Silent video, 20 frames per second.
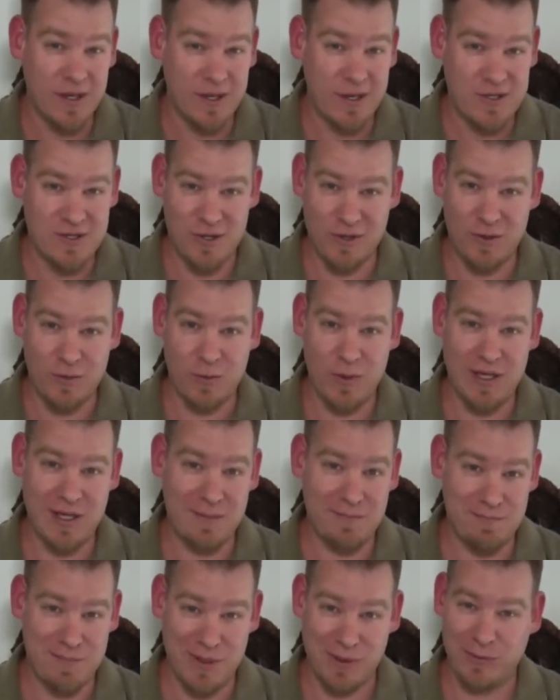so that we
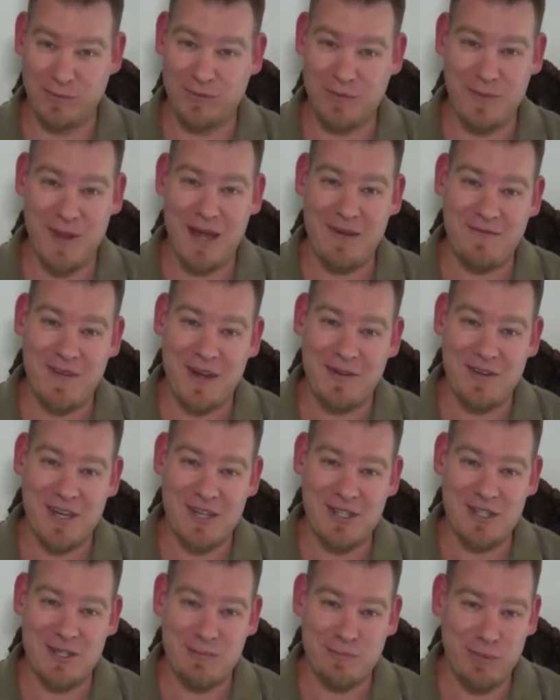can build from that
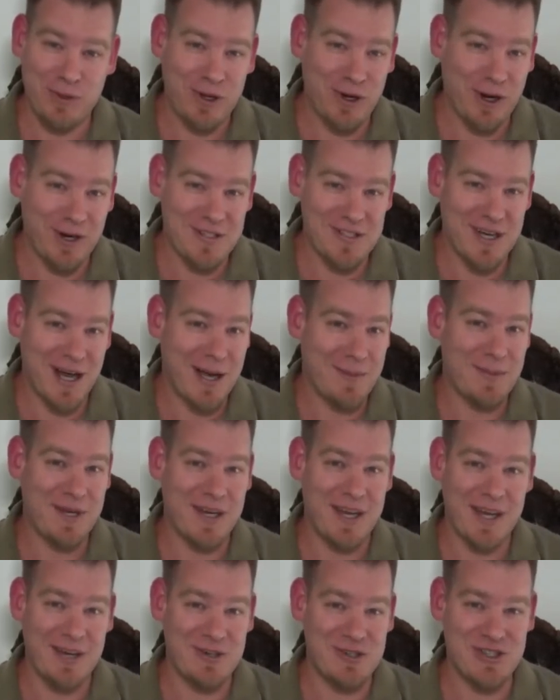foundation and put our time
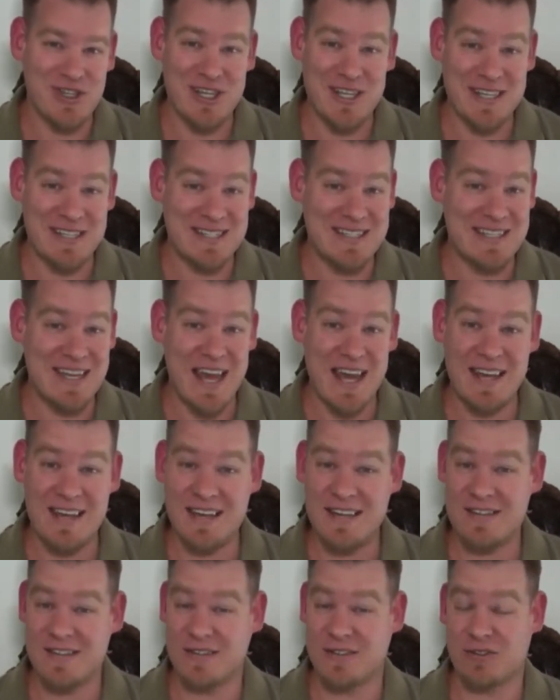and energy instead
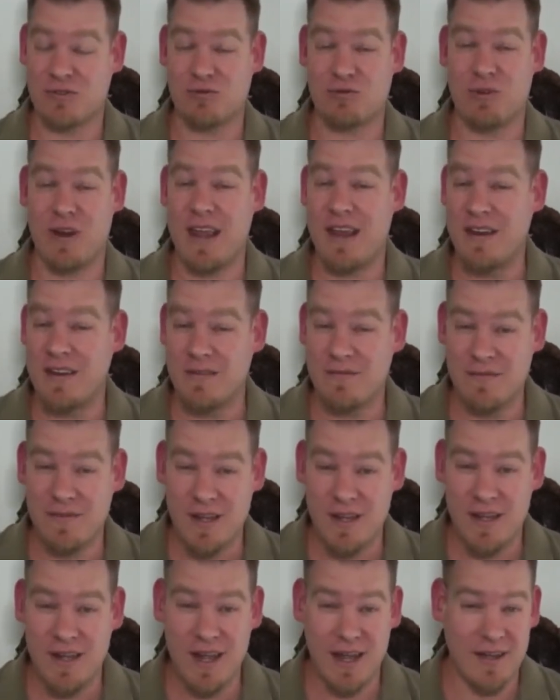into the creative
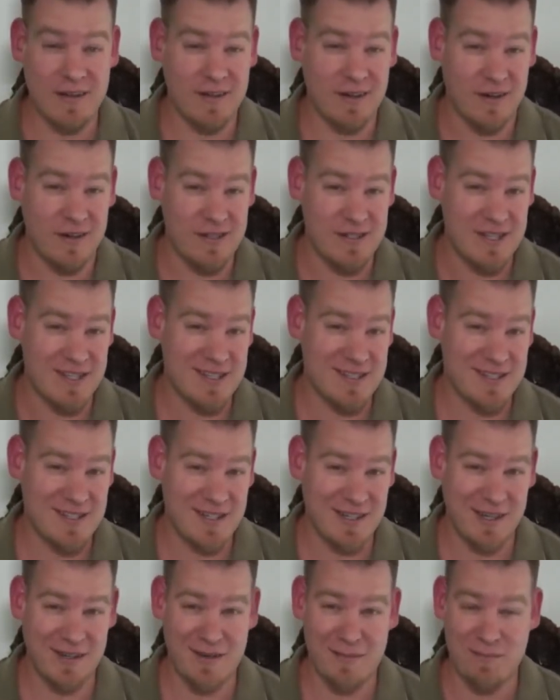and the
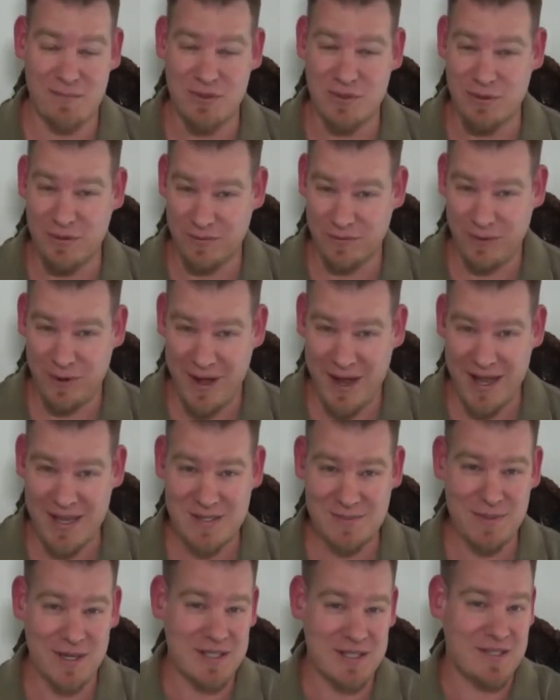artistic and the beautiful
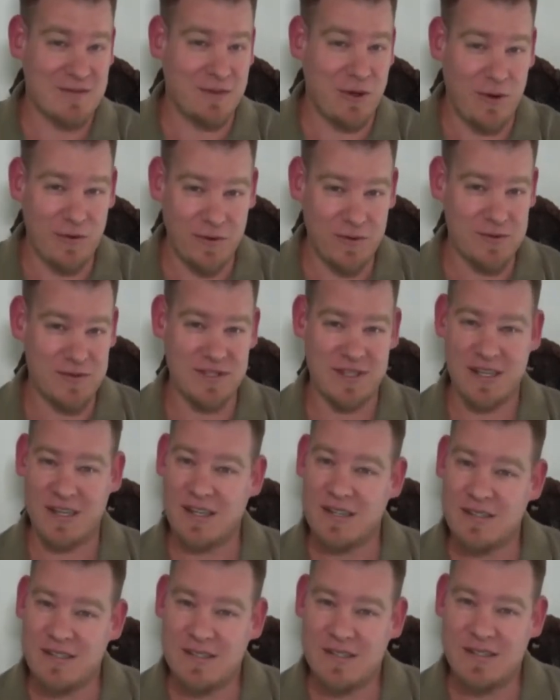aspects of all those
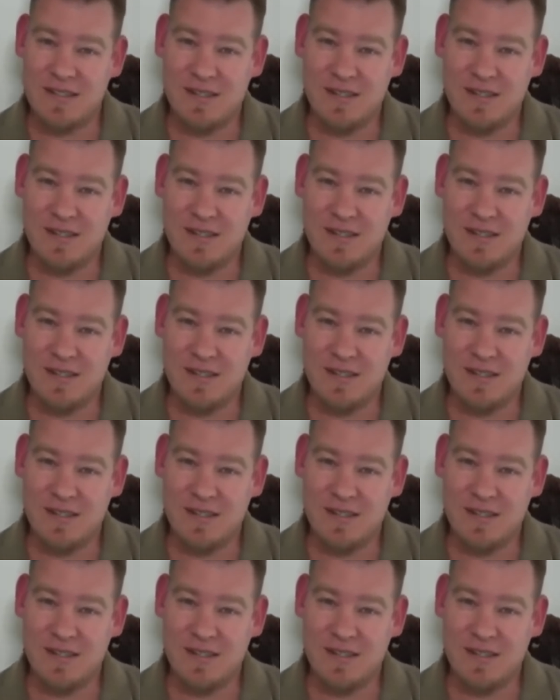things?